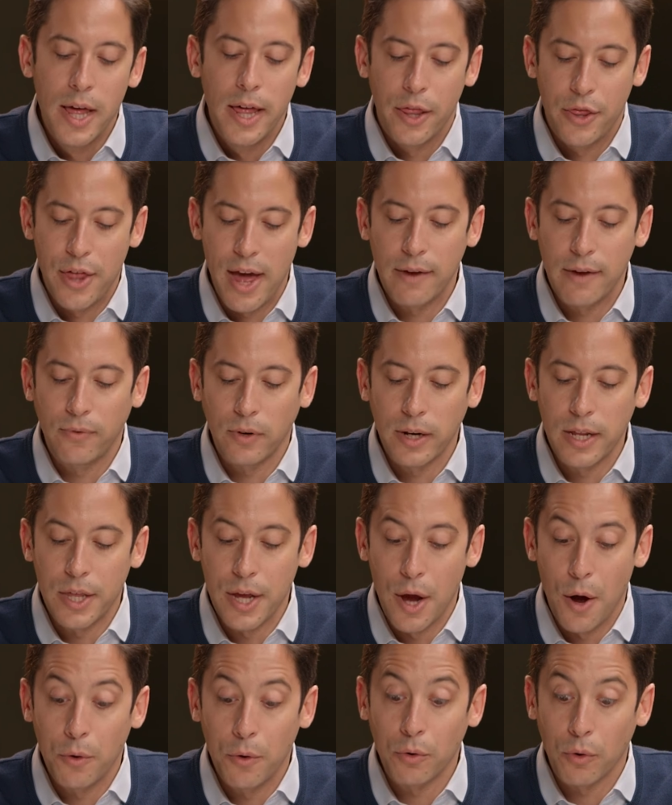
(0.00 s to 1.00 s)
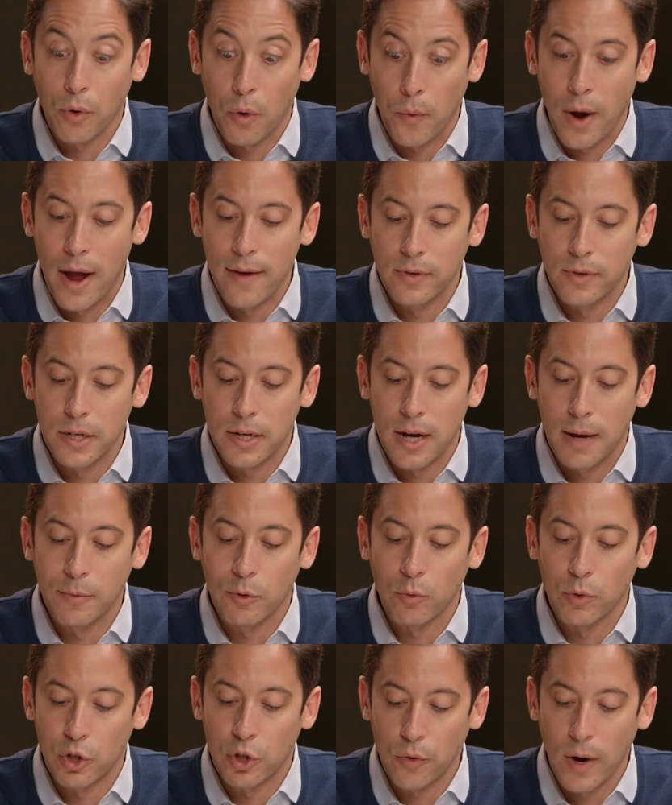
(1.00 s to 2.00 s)
Thankfully, the owner arrived in time
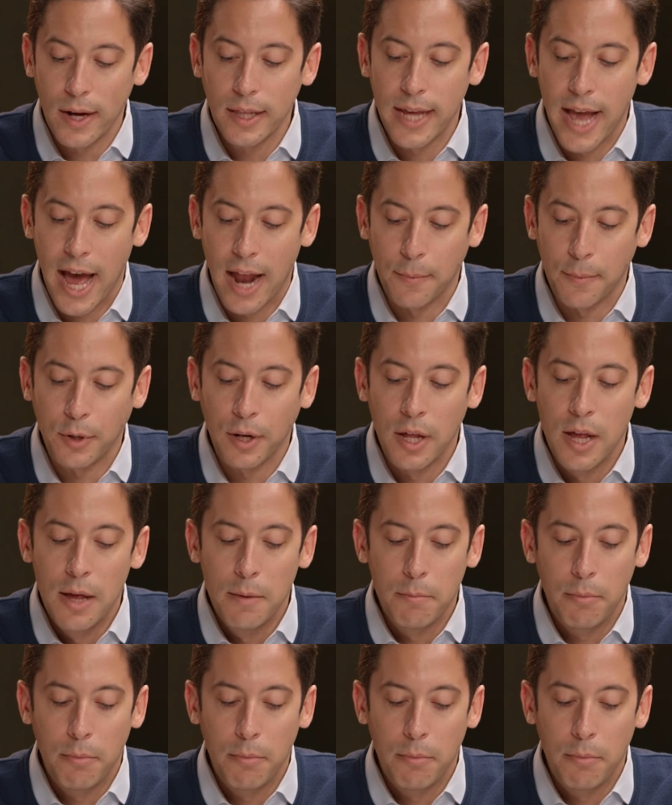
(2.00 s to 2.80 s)
to restrain the animal